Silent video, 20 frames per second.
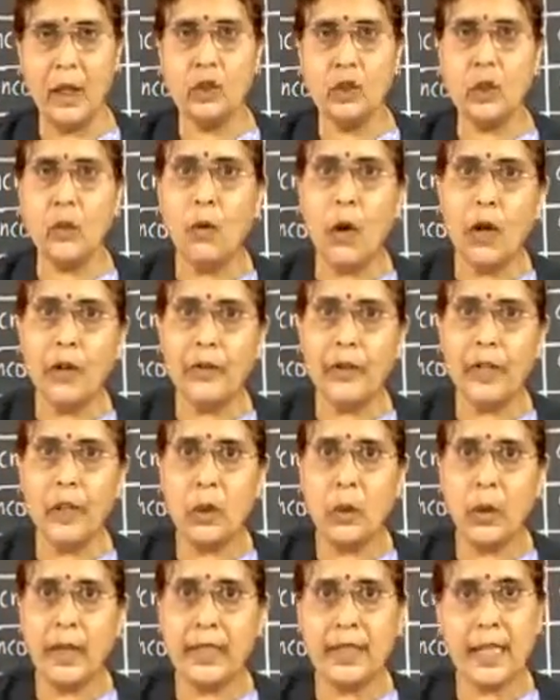So what we
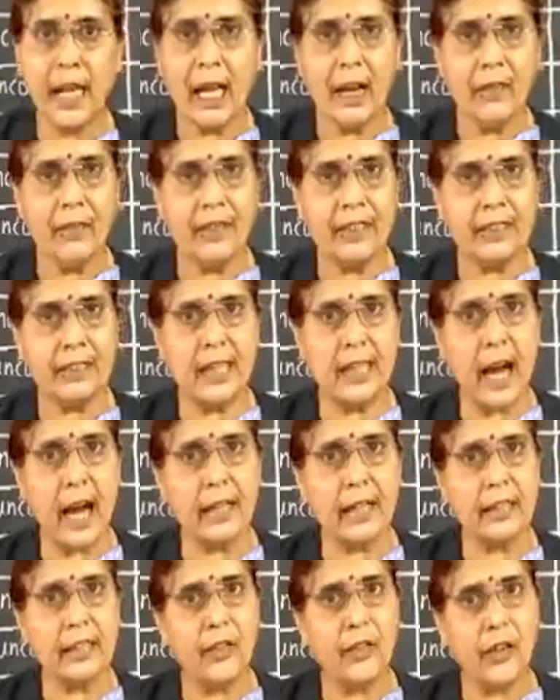do is, we
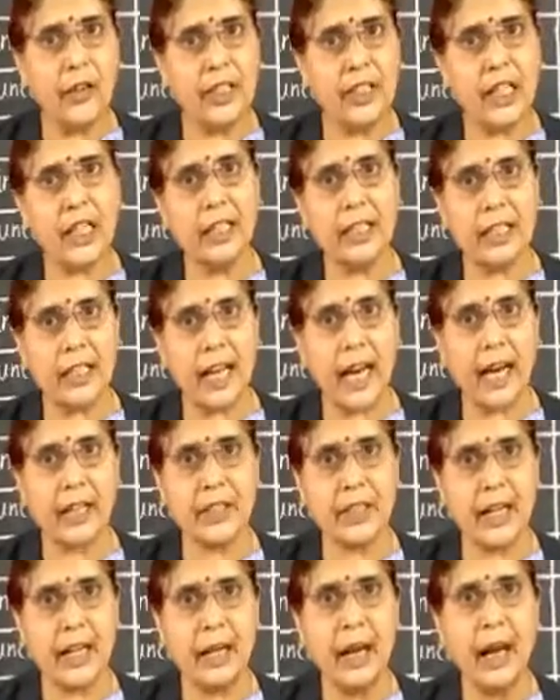start the fission
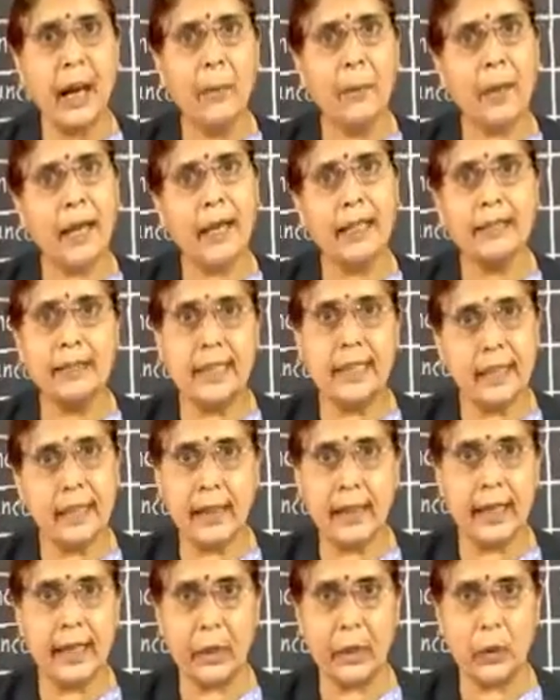reaction by a
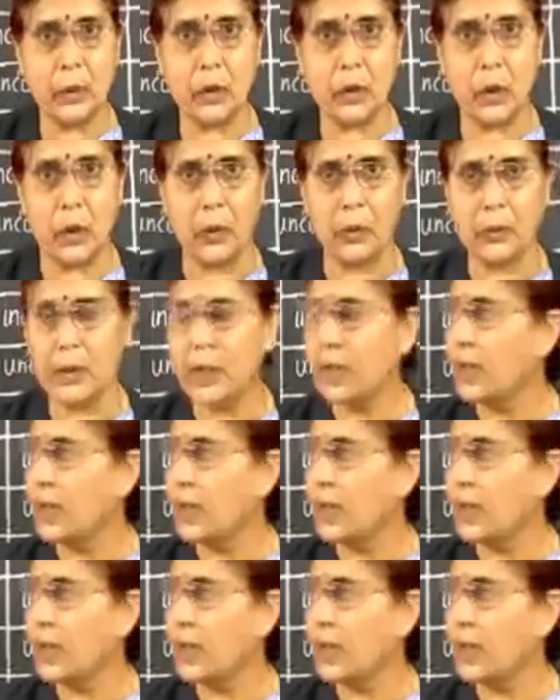single neutron.